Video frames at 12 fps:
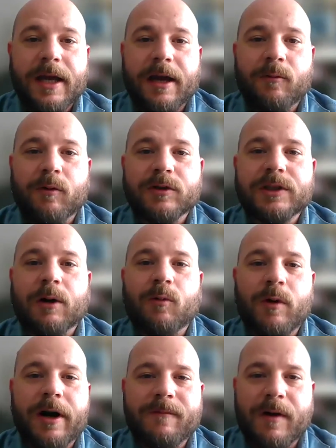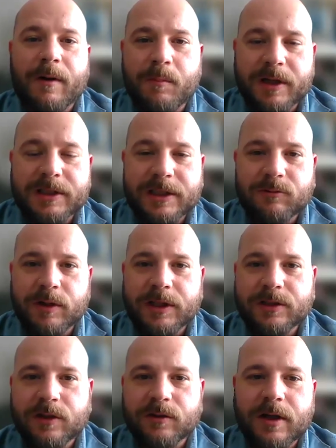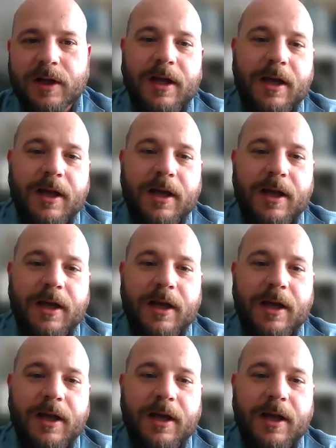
was aware about my situation,